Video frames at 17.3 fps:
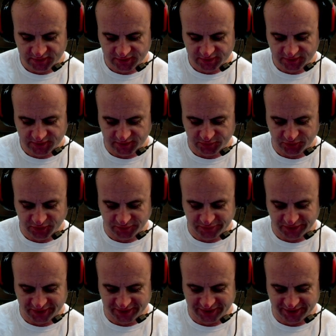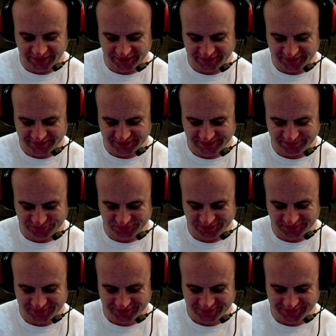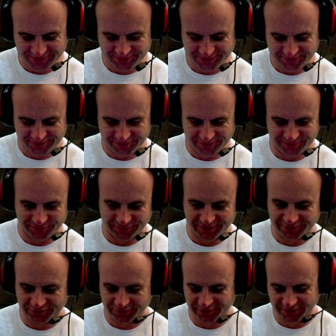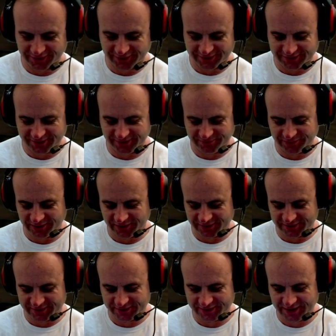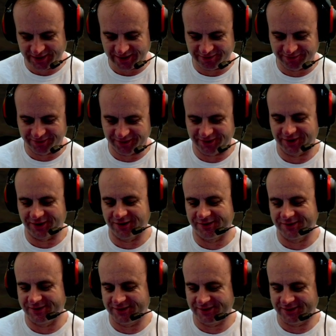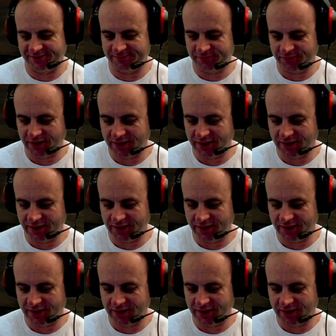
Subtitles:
gonna bring me a can of dip or whatever nicotine pouches. You can't really call it dip.